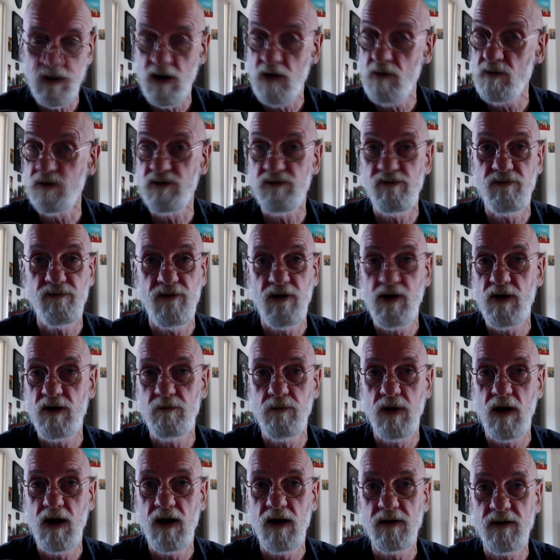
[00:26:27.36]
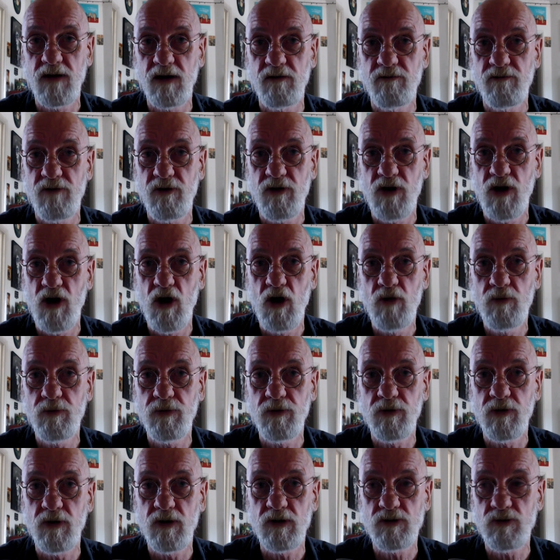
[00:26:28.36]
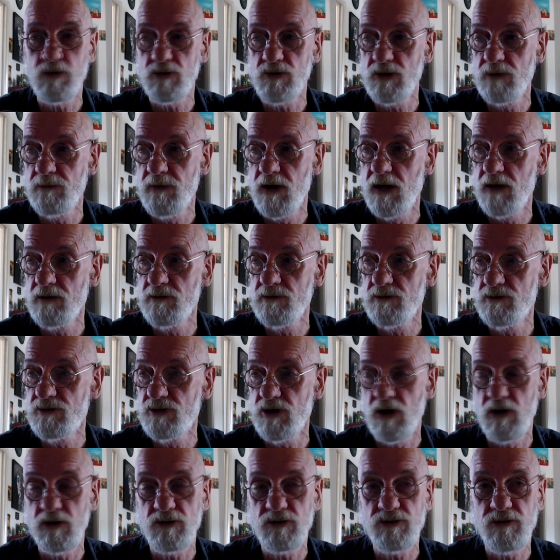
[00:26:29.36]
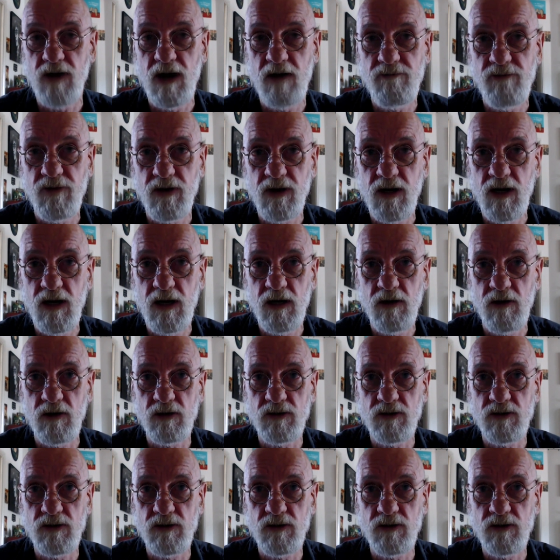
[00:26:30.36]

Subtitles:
And I was very blunt and very open. I talked about child trafficking.